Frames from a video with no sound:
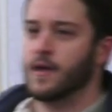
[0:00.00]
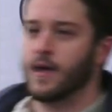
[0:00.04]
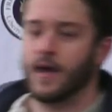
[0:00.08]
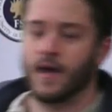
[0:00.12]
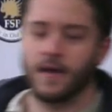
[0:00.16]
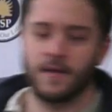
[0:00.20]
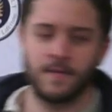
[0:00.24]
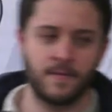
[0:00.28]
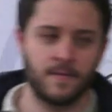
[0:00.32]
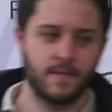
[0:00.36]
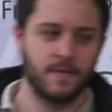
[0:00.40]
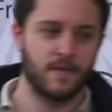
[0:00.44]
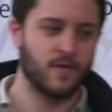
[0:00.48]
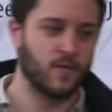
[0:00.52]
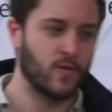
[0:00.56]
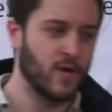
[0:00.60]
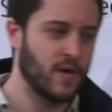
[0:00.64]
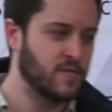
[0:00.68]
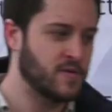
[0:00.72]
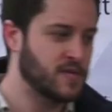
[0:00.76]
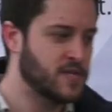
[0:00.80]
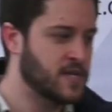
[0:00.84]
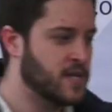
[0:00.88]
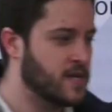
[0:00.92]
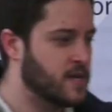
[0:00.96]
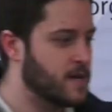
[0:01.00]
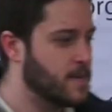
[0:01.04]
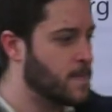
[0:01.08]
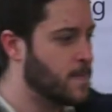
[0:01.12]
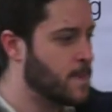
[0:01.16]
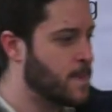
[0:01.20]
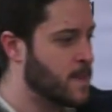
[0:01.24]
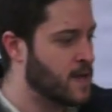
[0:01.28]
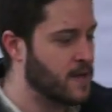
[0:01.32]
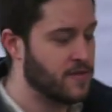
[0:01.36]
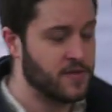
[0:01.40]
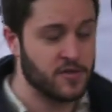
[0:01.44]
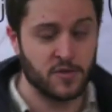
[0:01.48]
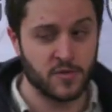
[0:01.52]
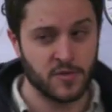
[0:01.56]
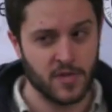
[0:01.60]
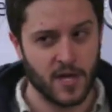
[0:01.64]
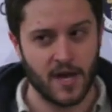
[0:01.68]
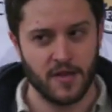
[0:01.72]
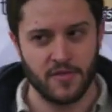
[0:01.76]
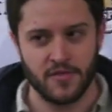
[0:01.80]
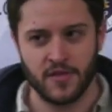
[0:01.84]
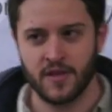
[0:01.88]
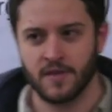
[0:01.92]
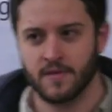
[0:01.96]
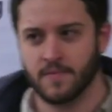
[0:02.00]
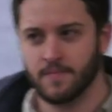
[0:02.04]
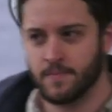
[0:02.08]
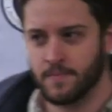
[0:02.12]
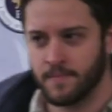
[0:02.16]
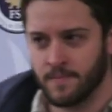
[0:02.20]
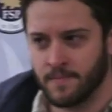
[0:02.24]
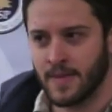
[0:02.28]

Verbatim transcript: and the way we did it, this was, I think,